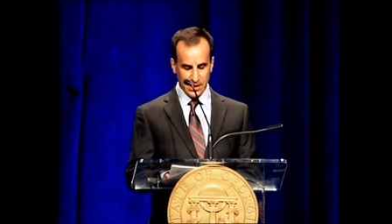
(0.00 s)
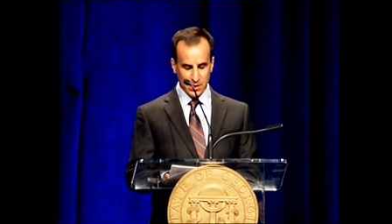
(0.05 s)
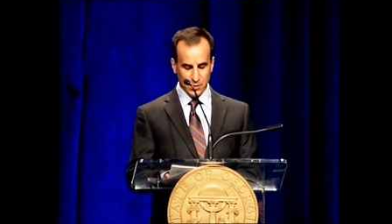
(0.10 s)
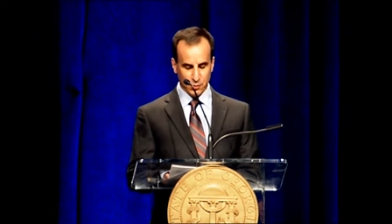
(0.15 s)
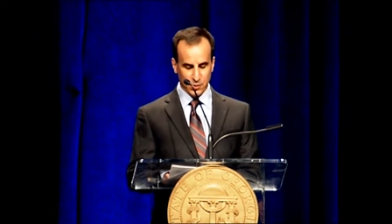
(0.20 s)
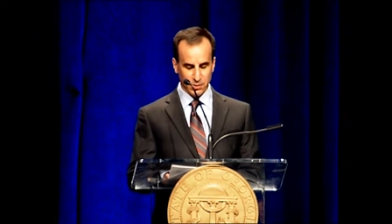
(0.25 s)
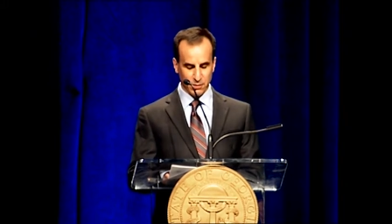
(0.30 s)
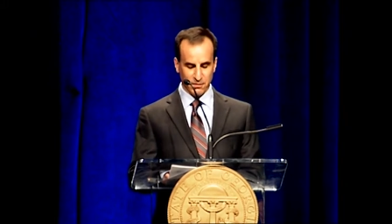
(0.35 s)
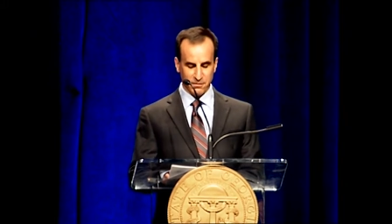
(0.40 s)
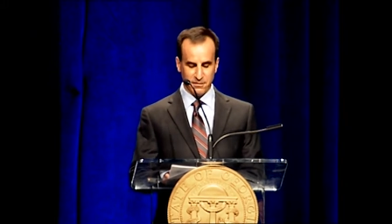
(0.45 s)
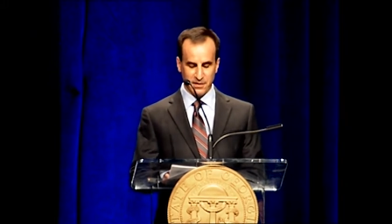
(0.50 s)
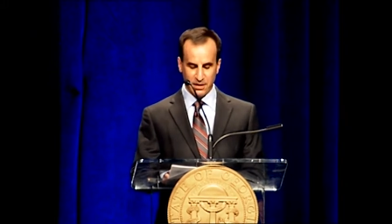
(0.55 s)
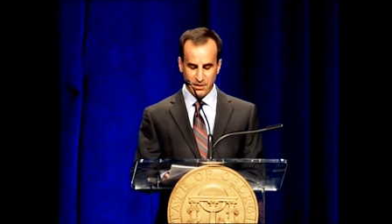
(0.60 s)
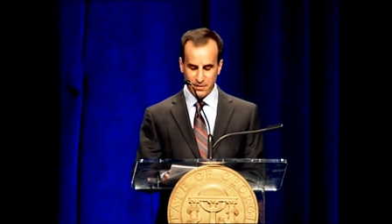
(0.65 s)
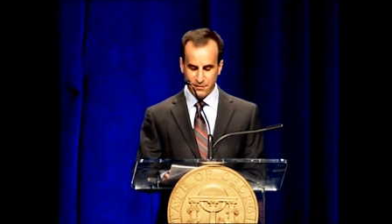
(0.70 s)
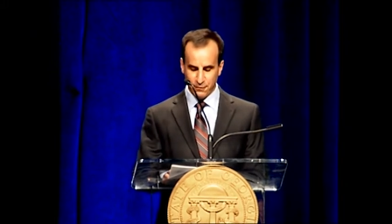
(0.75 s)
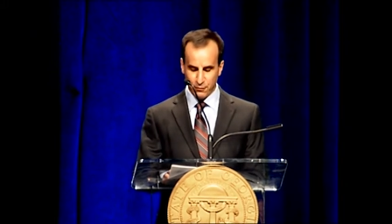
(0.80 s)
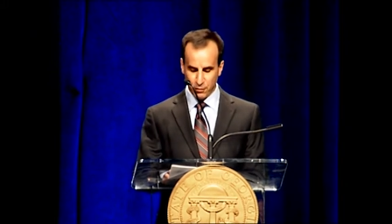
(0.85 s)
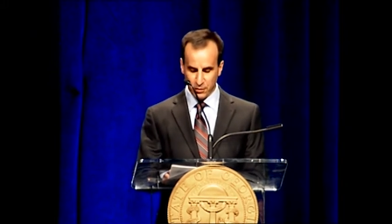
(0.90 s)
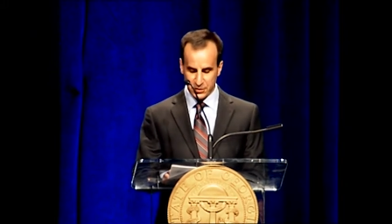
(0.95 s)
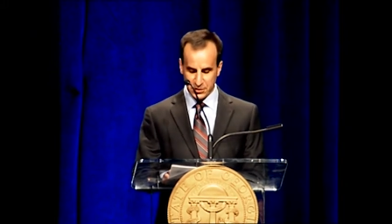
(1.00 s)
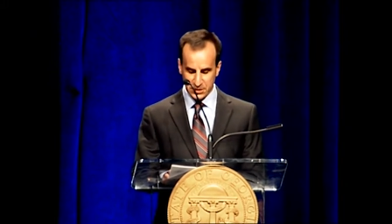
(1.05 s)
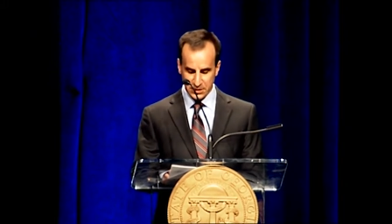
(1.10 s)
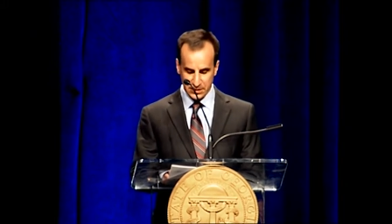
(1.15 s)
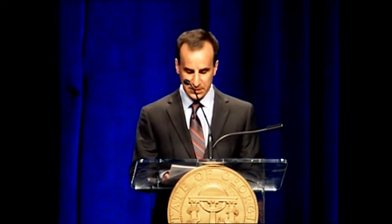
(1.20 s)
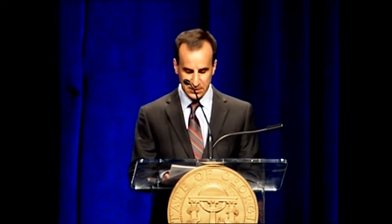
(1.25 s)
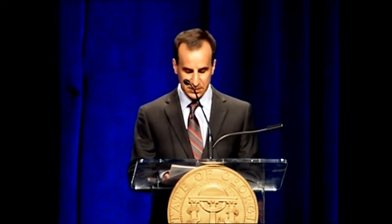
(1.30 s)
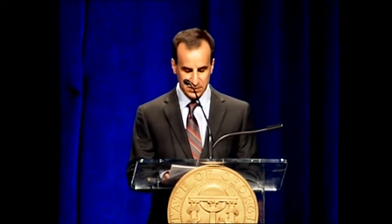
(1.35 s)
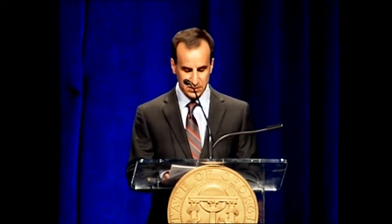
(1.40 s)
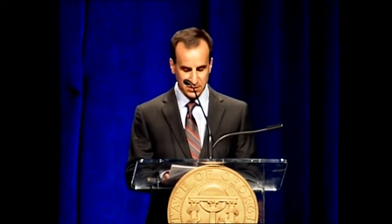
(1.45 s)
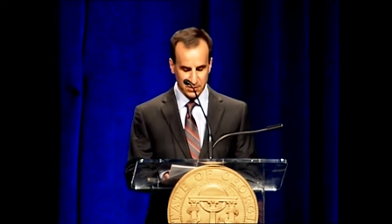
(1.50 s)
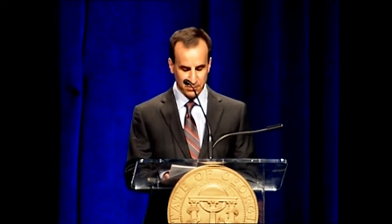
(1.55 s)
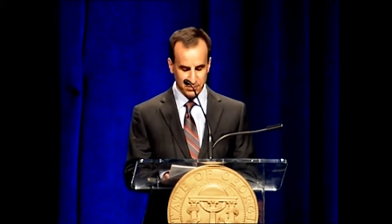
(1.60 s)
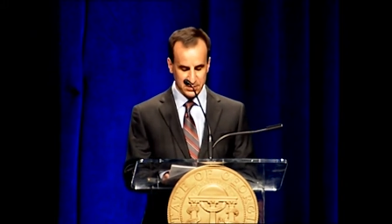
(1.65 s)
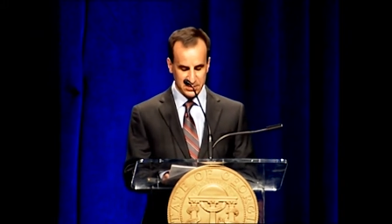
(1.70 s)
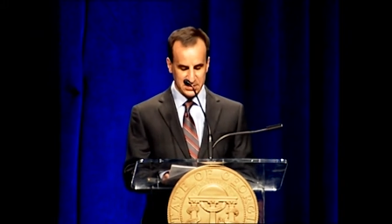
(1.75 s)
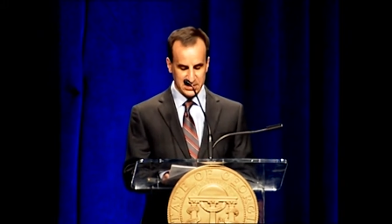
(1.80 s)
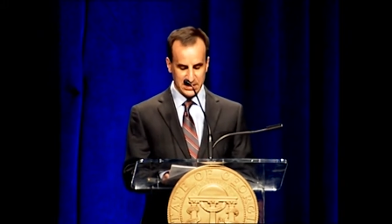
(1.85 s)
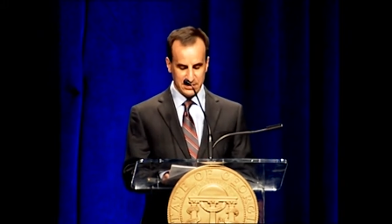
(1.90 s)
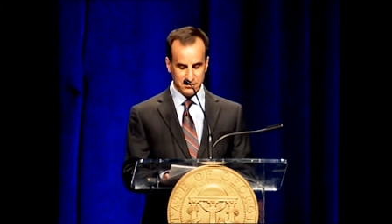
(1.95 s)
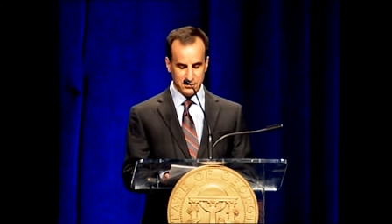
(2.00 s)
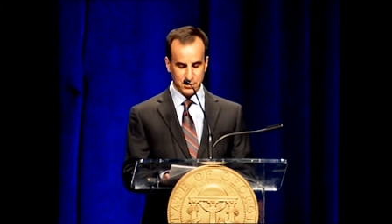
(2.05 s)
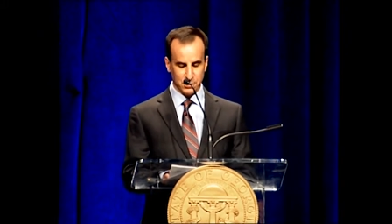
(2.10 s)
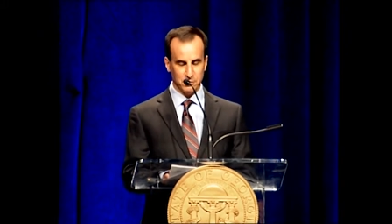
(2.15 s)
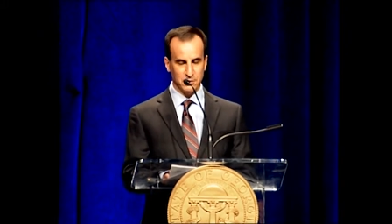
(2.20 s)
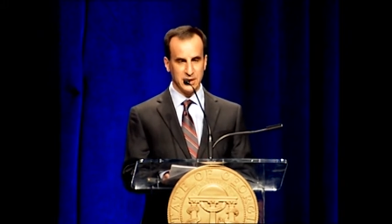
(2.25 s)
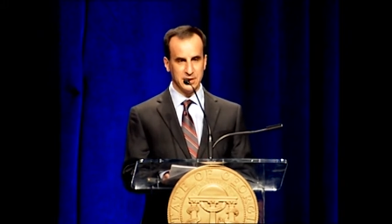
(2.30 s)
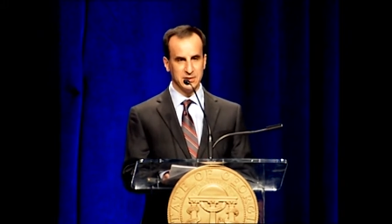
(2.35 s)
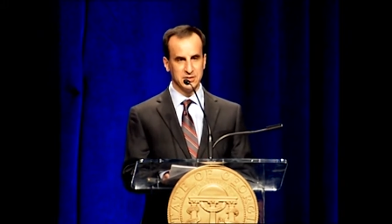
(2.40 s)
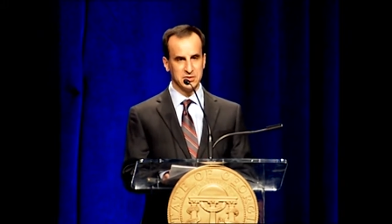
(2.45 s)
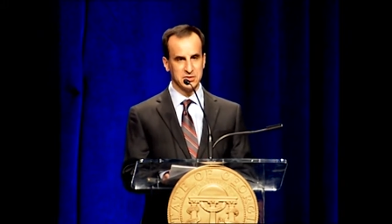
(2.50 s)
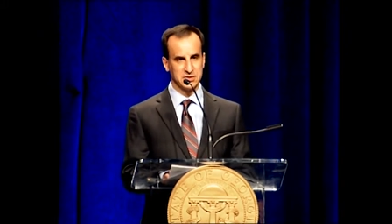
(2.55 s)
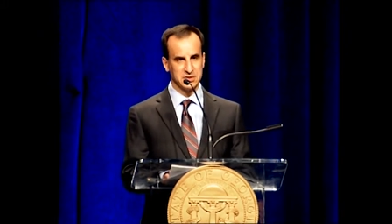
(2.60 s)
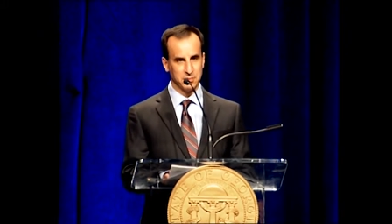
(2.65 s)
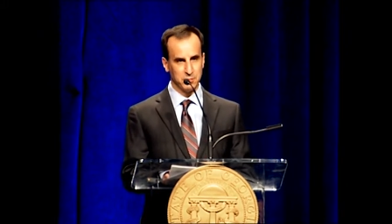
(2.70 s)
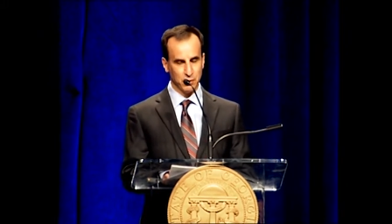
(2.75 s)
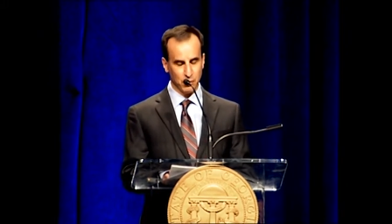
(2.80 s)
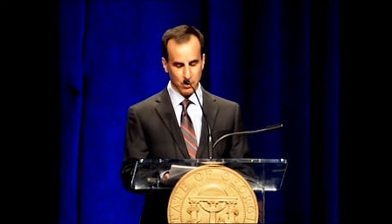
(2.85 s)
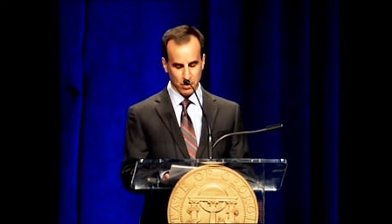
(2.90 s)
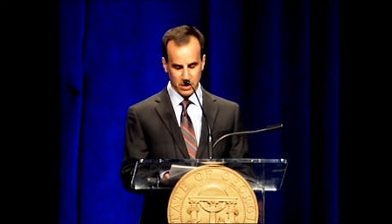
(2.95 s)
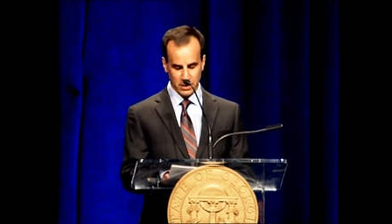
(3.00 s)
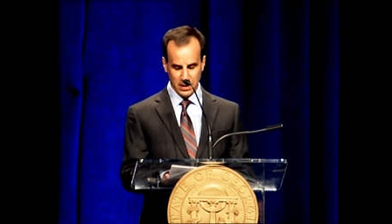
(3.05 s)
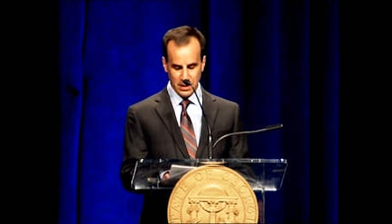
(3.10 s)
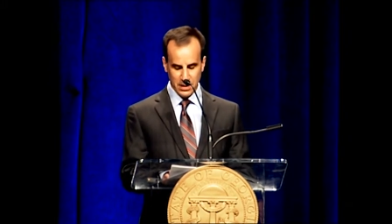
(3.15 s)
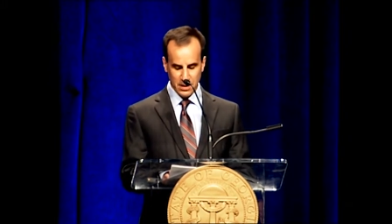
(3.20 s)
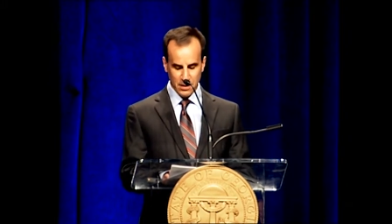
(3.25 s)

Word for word: We were very fortunate to receive tremendous support